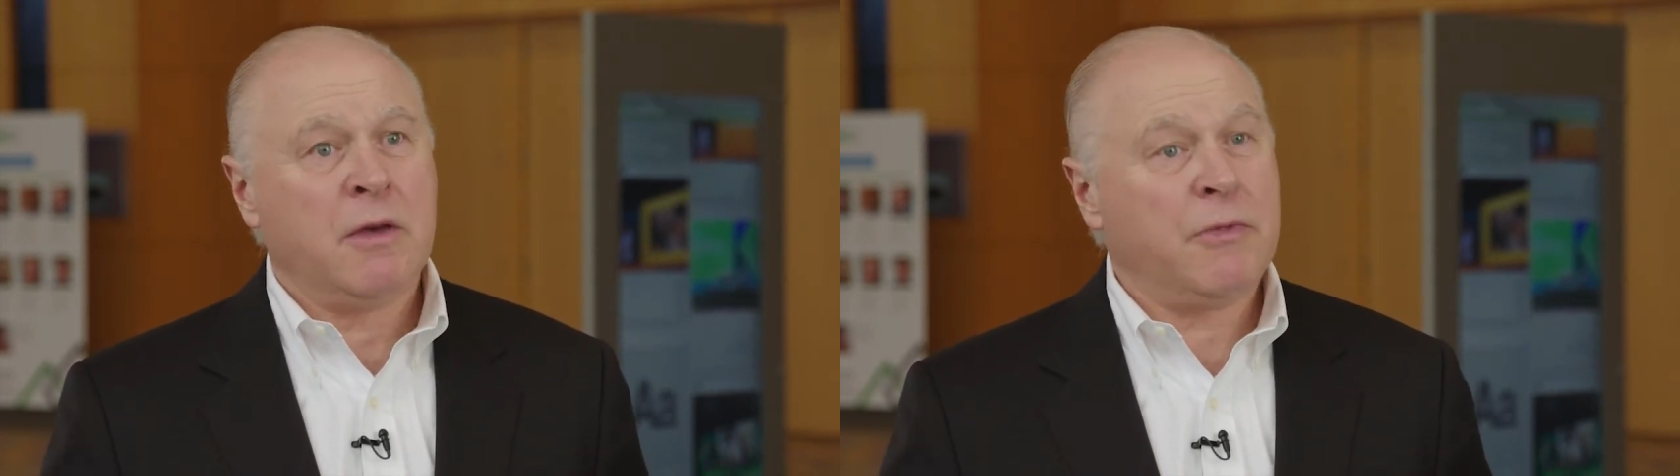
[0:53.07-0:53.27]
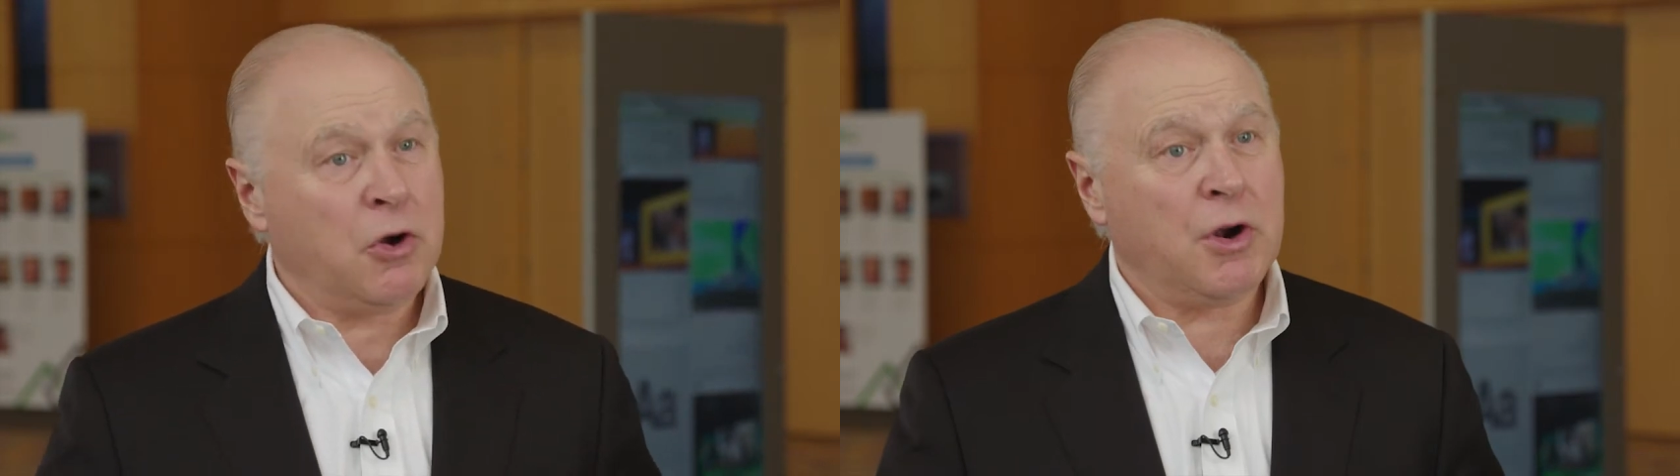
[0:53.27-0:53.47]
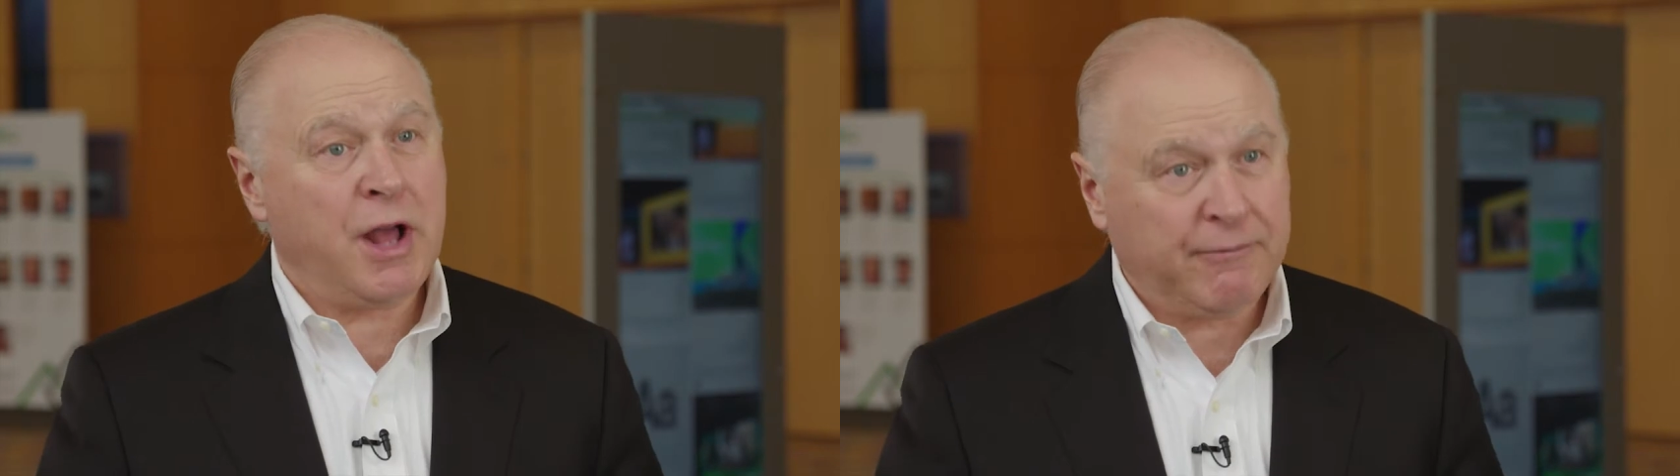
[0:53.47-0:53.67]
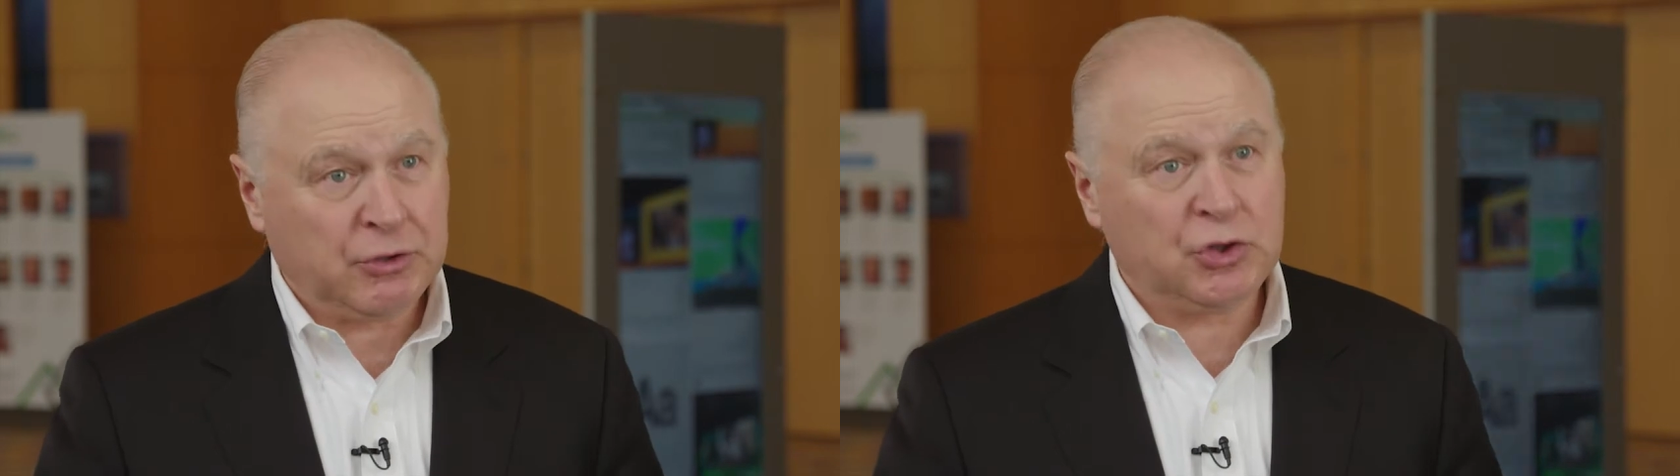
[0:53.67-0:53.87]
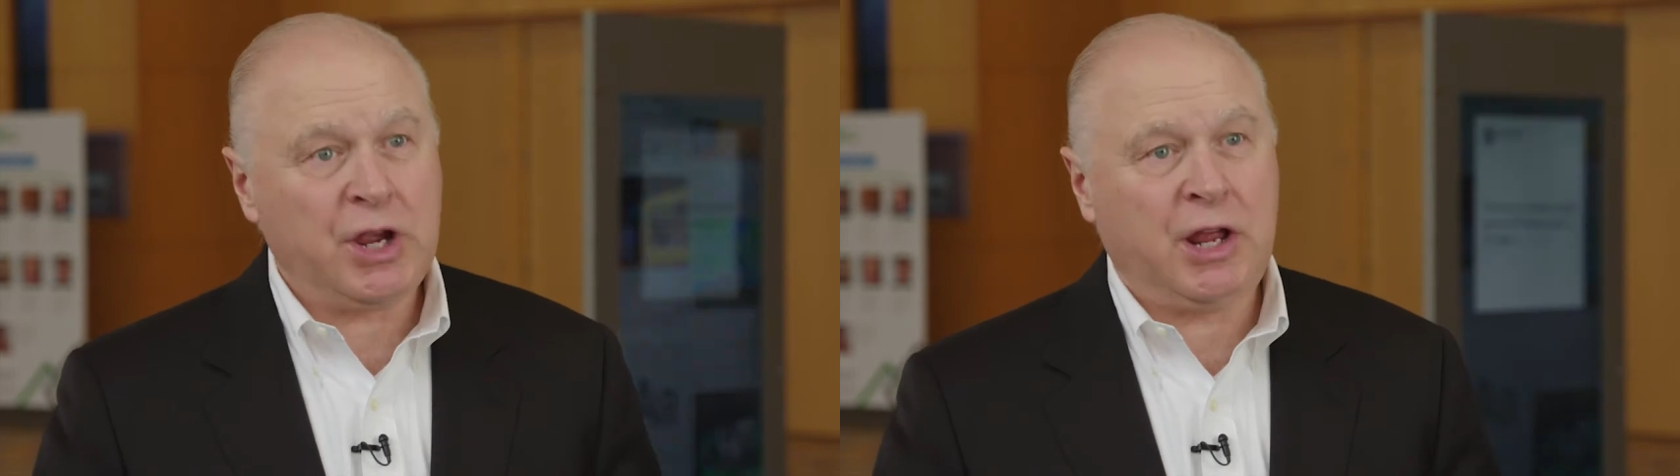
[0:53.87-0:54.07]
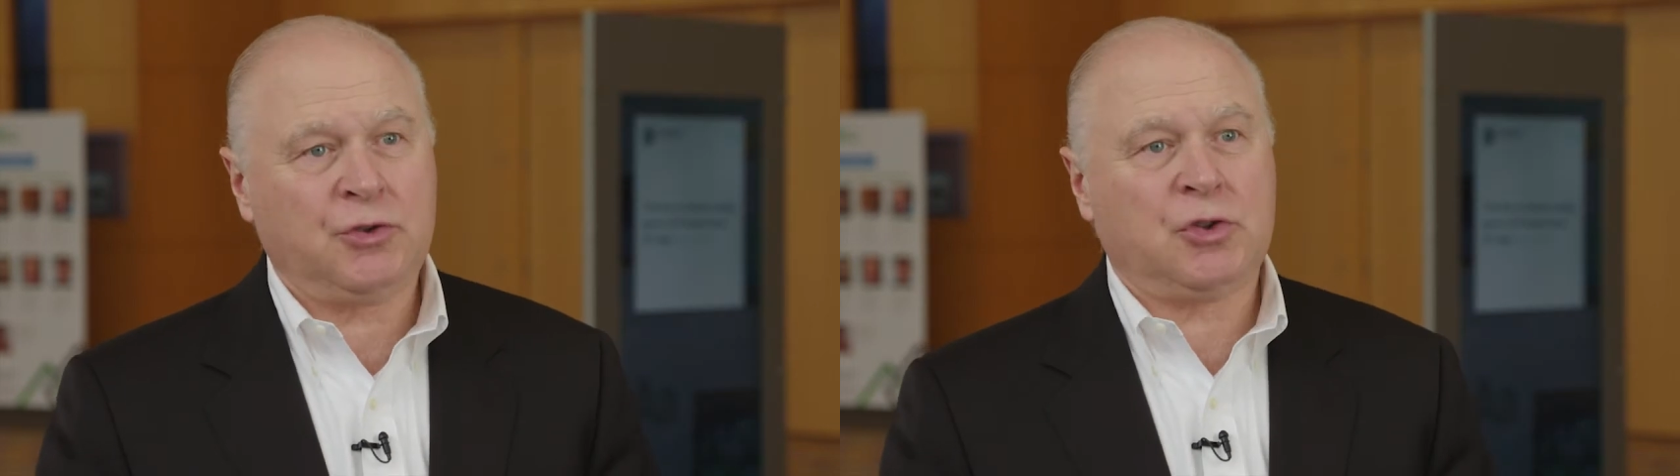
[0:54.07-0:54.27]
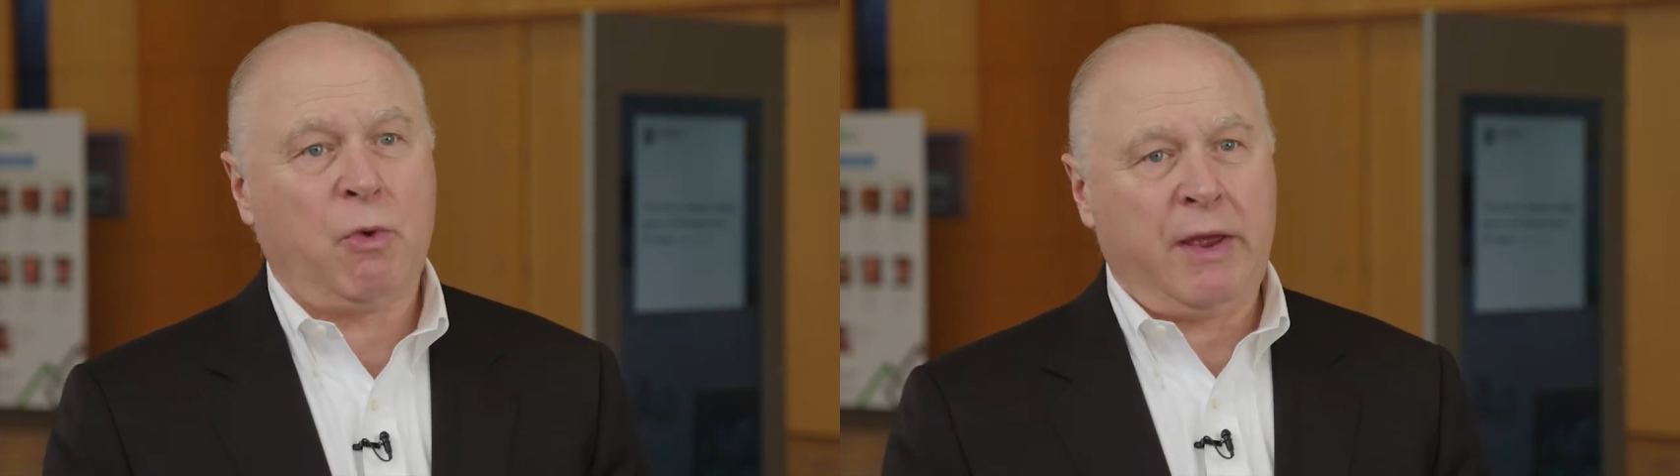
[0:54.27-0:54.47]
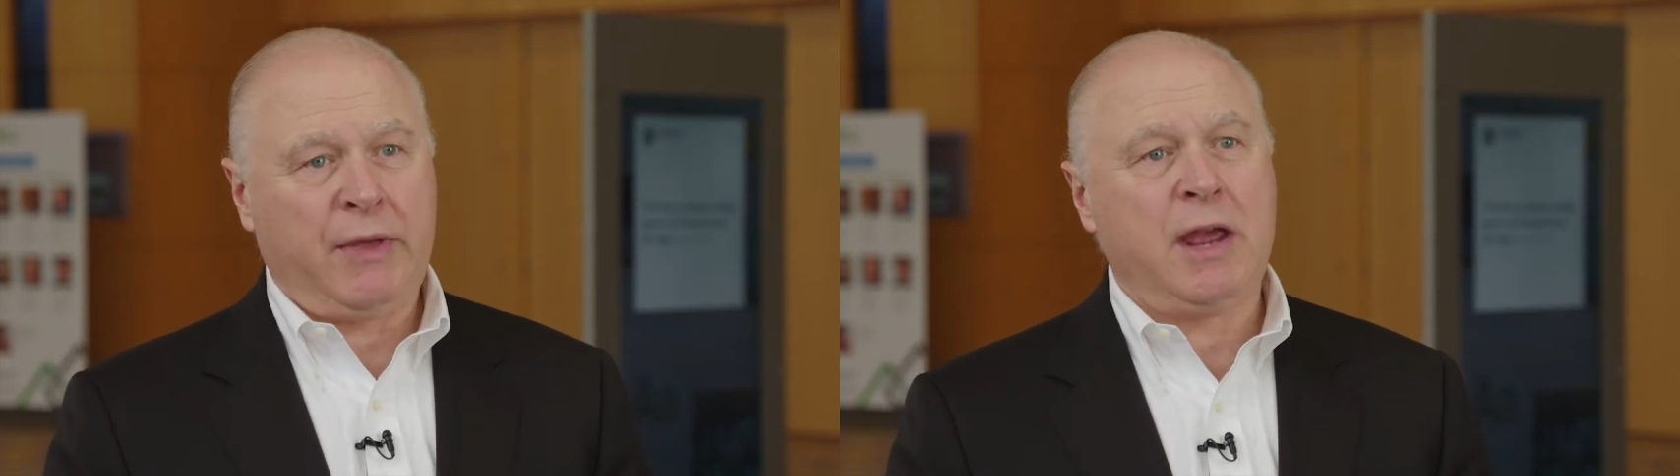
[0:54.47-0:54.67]
they're going to have to change the
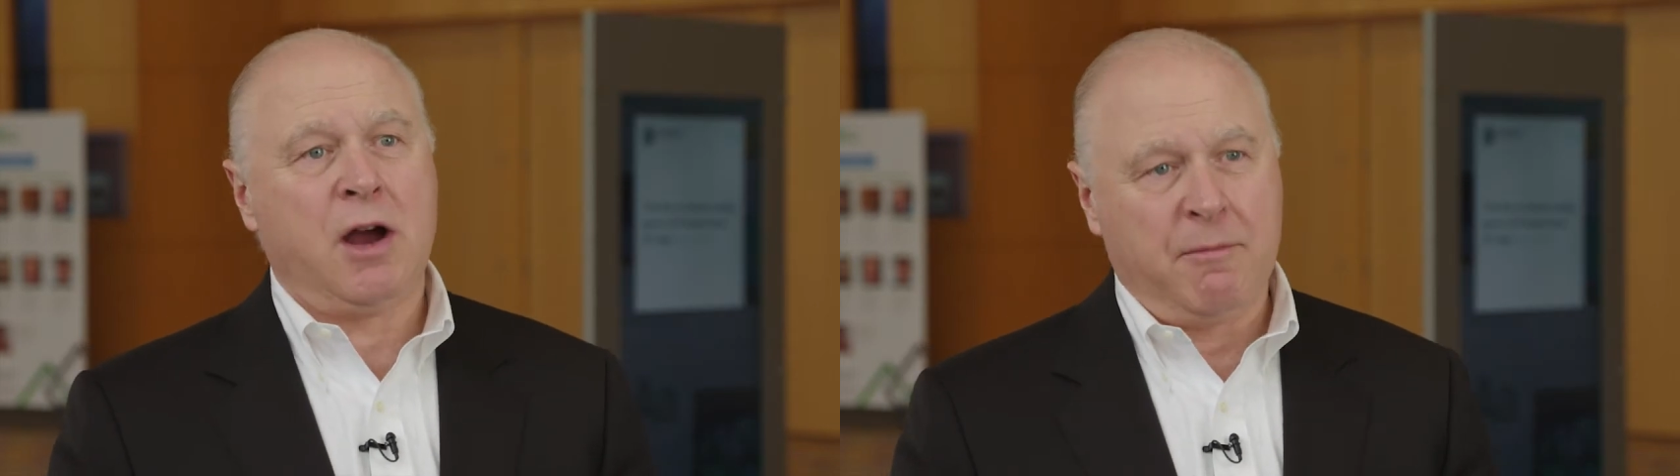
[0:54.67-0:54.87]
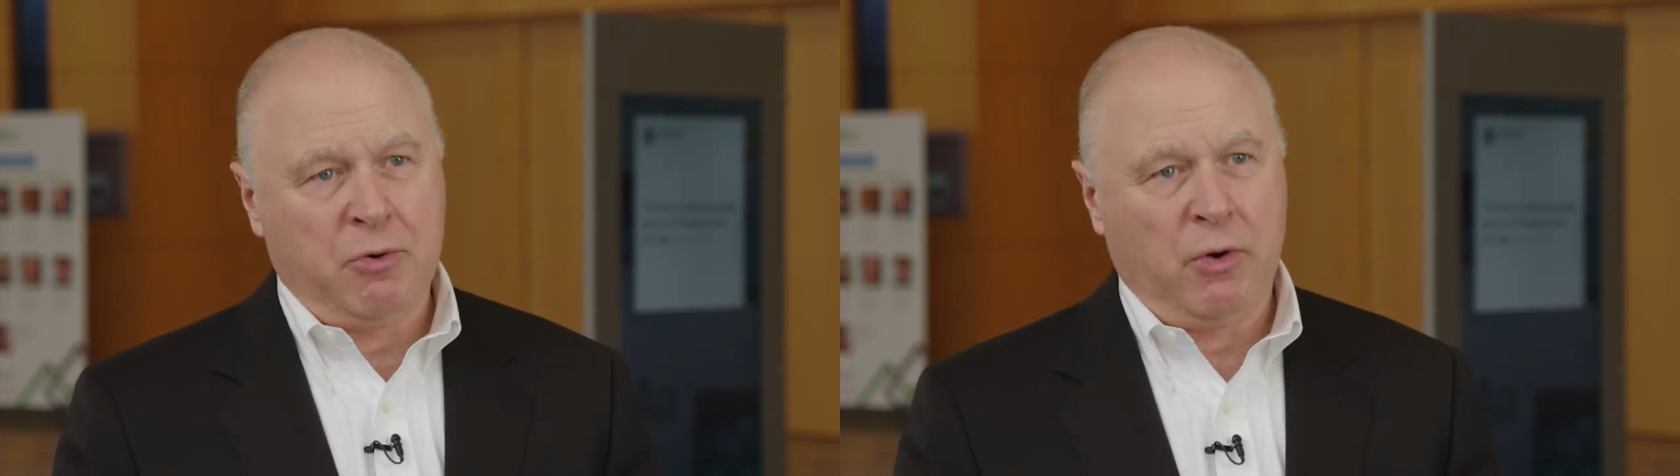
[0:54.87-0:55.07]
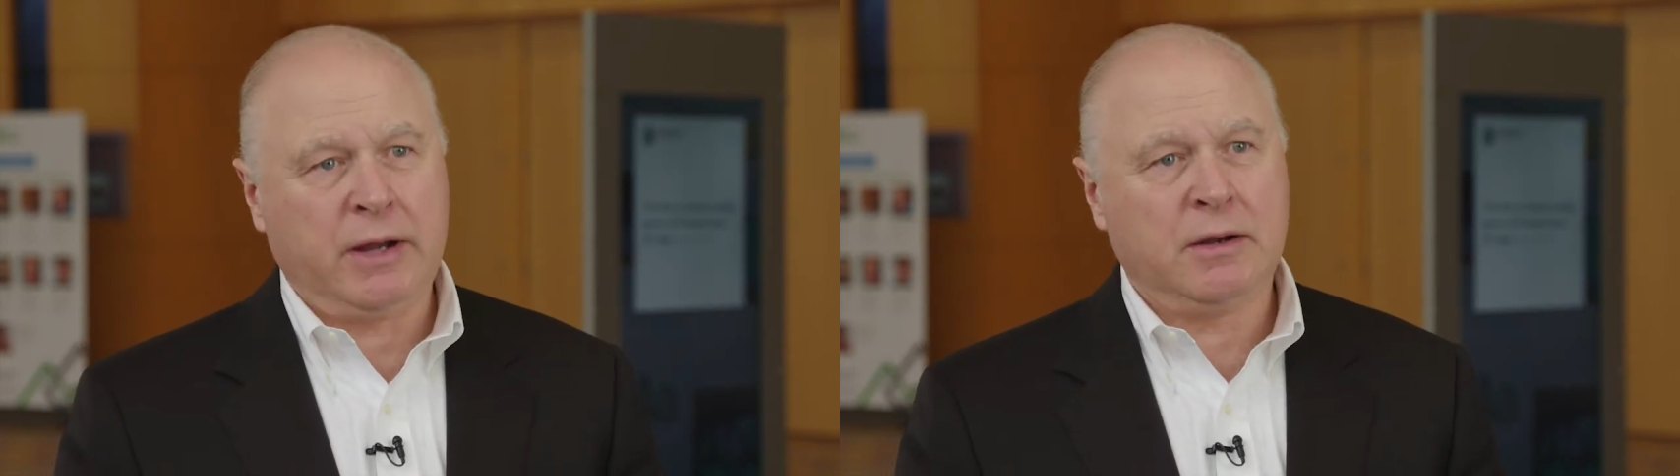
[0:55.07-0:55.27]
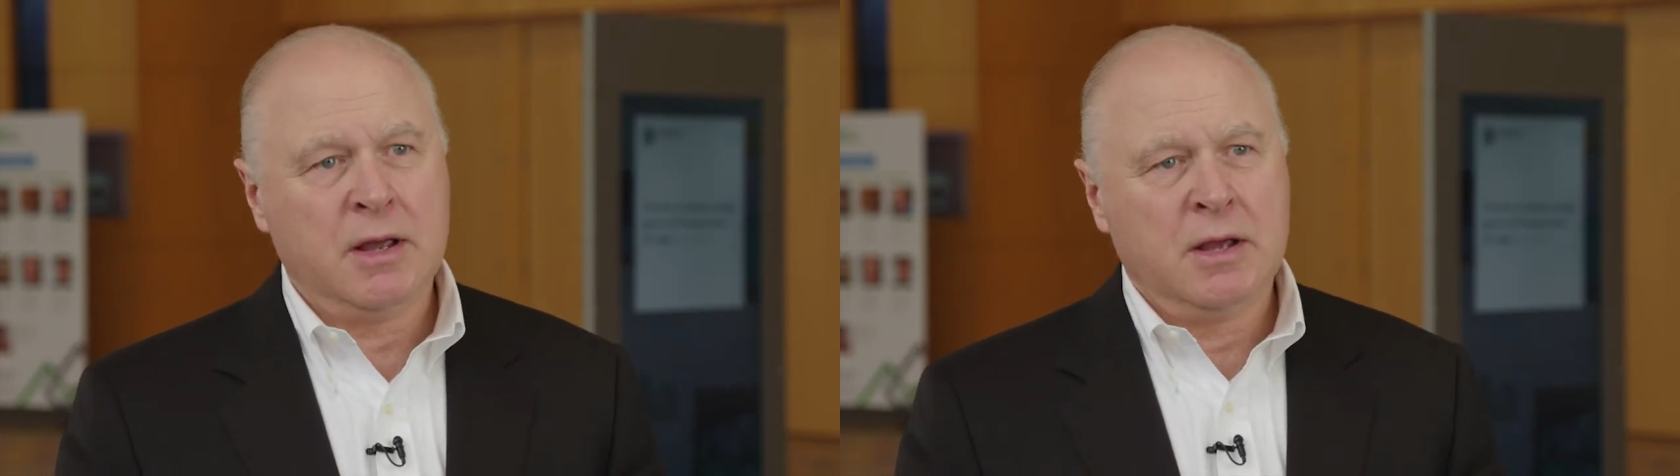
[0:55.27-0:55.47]
way they operate.